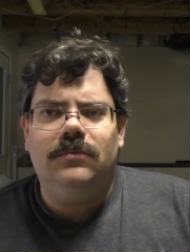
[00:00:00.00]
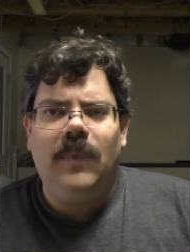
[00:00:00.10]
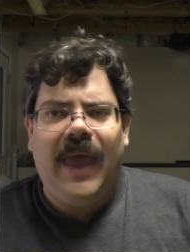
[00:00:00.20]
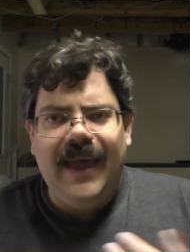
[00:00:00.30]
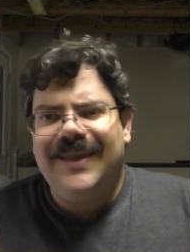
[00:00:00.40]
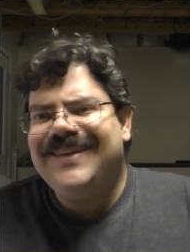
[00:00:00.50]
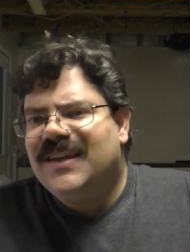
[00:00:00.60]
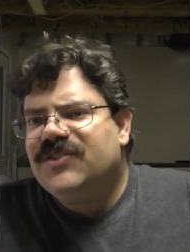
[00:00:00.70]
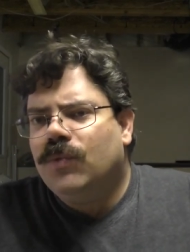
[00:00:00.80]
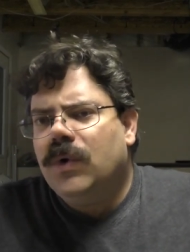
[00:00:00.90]
hacking
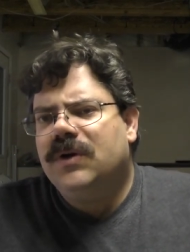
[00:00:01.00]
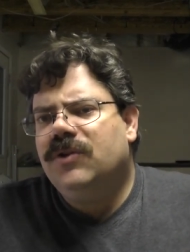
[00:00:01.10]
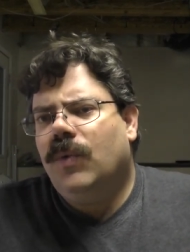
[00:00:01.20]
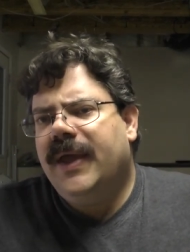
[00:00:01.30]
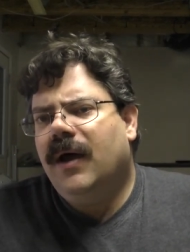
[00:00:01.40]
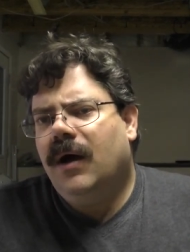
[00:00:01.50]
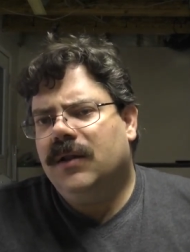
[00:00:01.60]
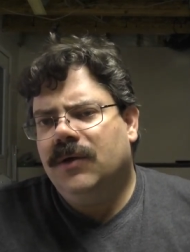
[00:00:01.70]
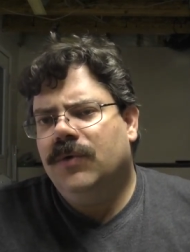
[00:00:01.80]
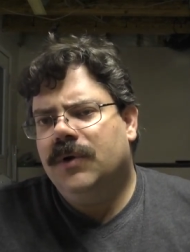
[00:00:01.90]
doesn't work the way
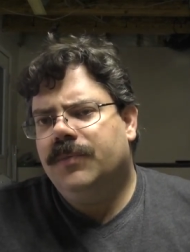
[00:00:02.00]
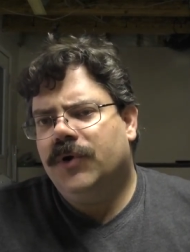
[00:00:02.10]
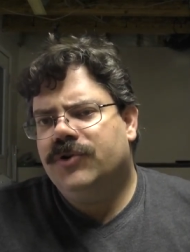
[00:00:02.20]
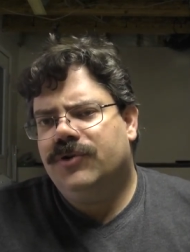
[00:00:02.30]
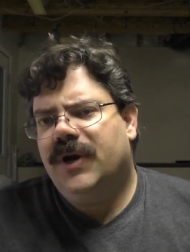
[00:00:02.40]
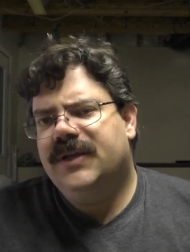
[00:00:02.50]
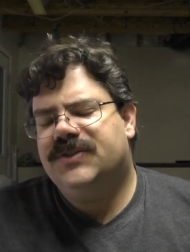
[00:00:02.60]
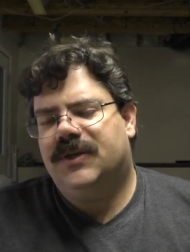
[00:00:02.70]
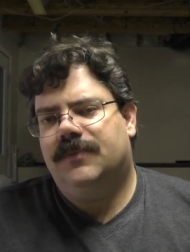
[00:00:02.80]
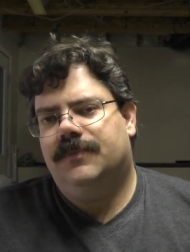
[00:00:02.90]
Hollywood
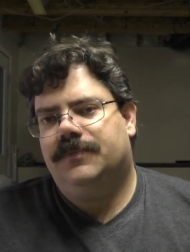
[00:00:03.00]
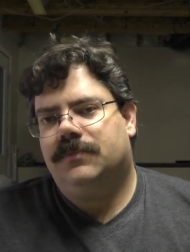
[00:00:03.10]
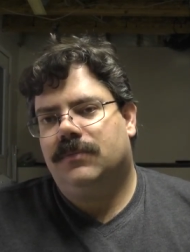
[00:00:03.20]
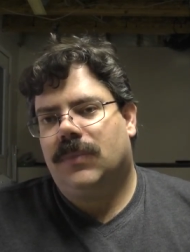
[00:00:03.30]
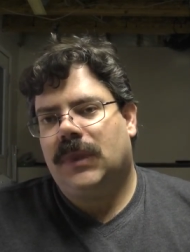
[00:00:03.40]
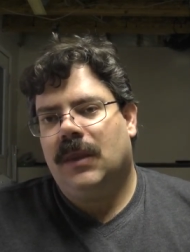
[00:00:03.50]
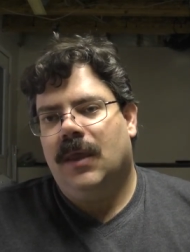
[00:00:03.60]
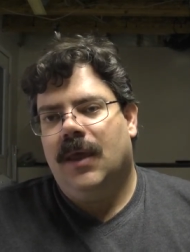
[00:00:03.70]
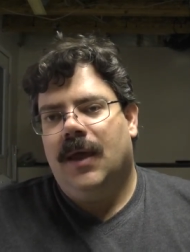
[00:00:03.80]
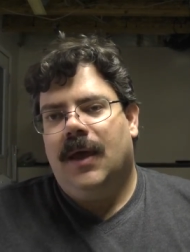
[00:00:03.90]
portrays it.
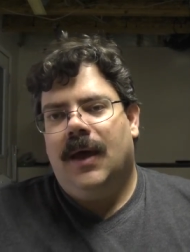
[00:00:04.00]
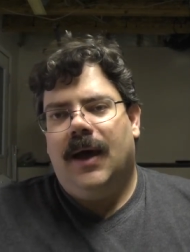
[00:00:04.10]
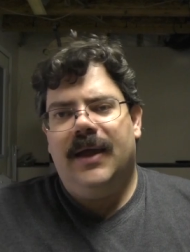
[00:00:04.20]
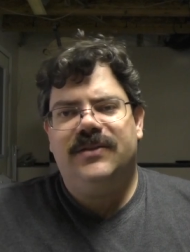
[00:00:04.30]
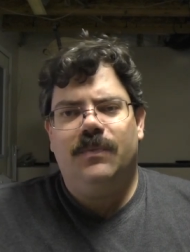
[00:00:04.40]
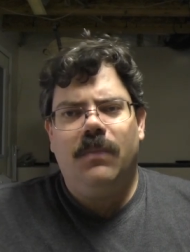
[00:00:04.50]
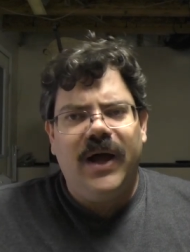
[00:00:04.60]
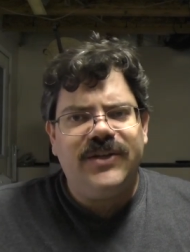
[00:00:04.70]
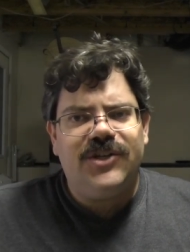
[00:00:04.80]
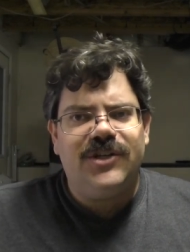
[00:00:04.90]
It's
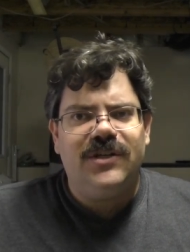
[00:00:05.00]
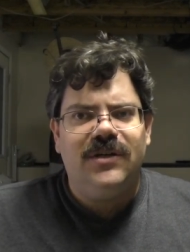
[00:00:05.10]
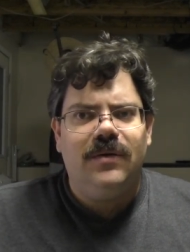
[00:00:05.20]
much